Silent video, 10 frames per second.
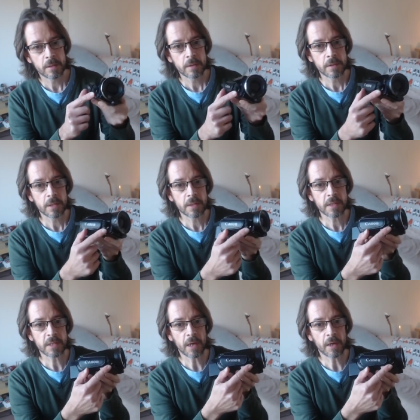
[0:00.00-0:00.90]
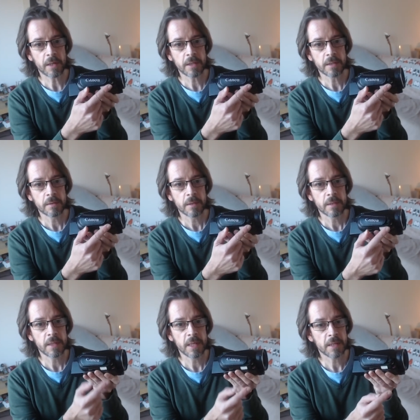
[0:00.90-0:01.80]
to the side,
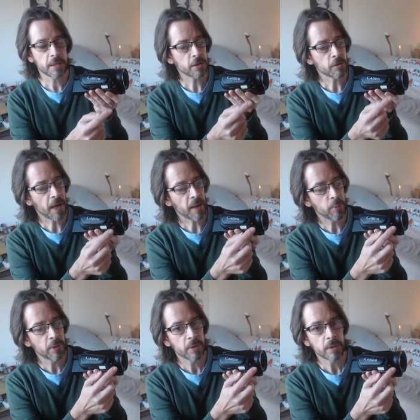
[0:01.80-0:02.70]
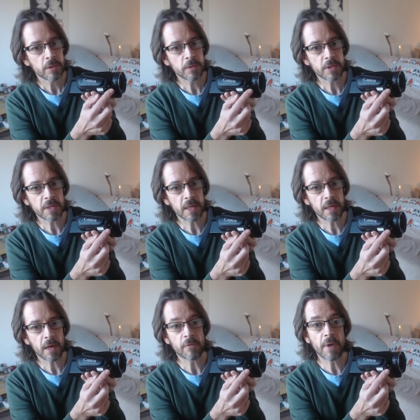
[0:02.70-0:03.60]
near the strap, you'll see
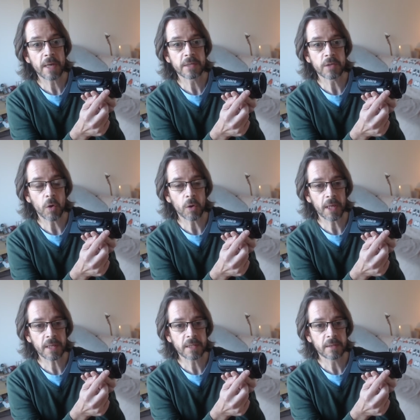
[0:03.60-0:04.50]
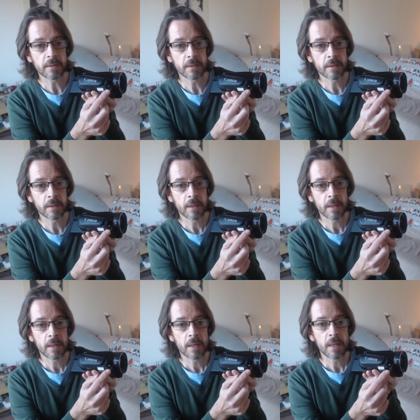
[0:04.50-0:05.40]
a red socket.
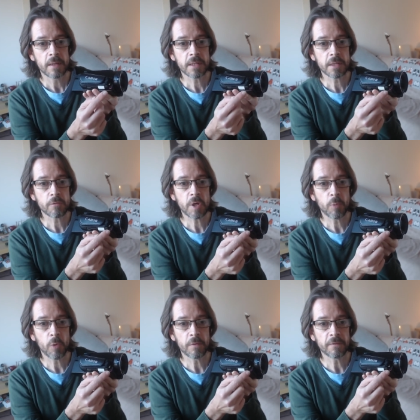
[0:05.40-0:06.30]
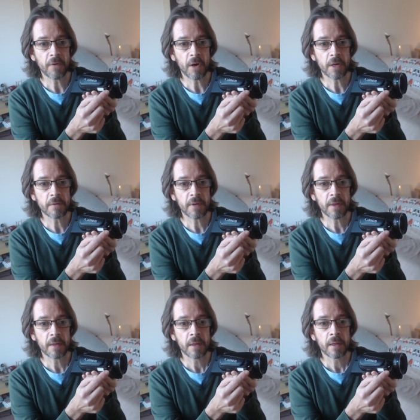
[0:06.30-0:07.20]
This 3.5
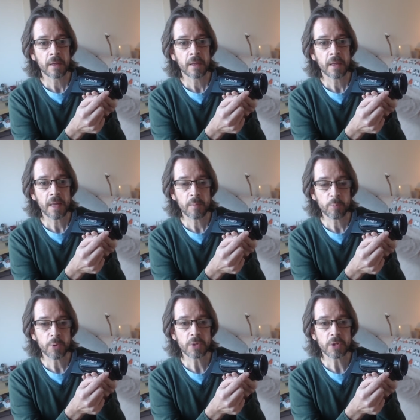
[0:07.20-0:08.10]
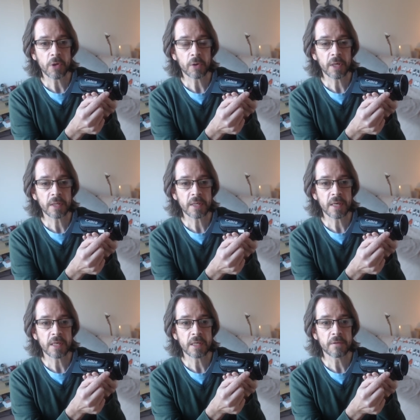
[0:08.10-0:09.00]
input socket
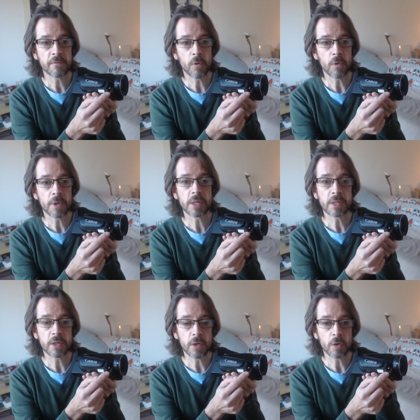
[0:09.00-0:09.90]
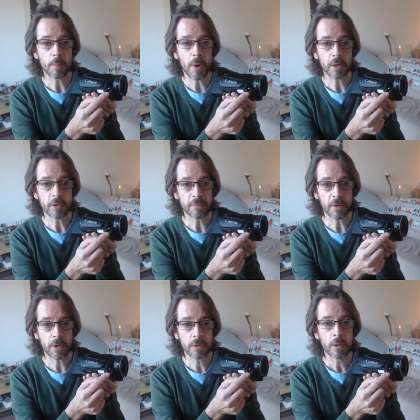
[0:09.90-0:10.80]
is for an external
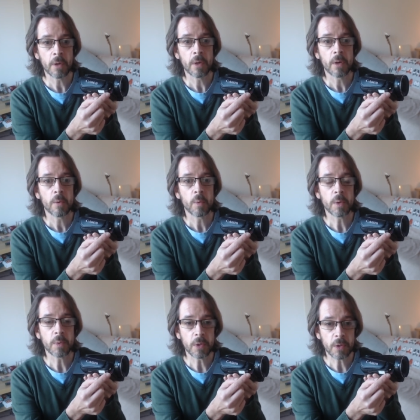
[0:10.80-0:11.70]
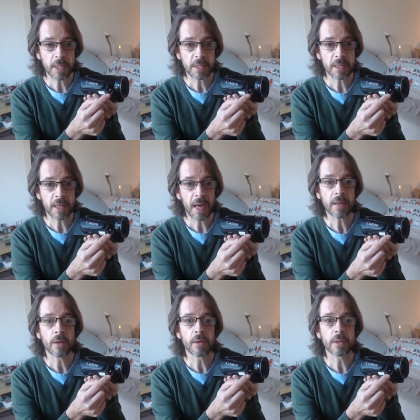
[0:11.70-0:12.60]
microphone. We will look into that
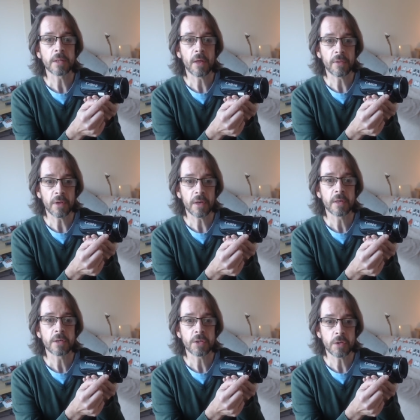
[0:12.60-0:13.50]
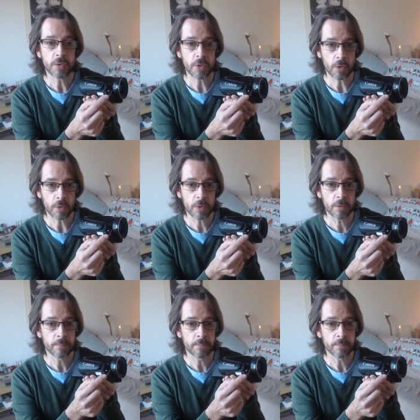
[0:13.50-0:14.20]
on another tutorial.